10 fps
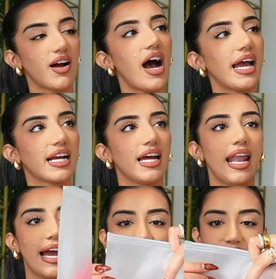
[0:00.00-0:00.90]
Kai
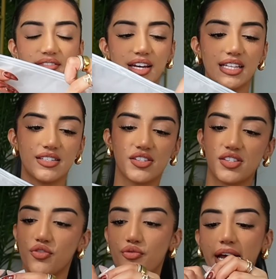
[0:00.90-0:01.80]
Collective and this
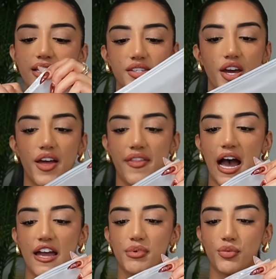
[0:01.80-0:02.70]
is the red skirt that
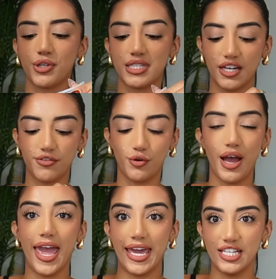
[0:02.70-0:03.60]
I've been wanting for
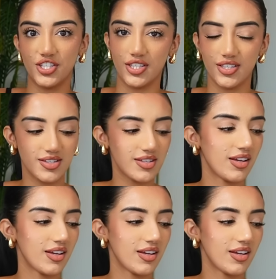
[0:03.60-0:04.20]
ages.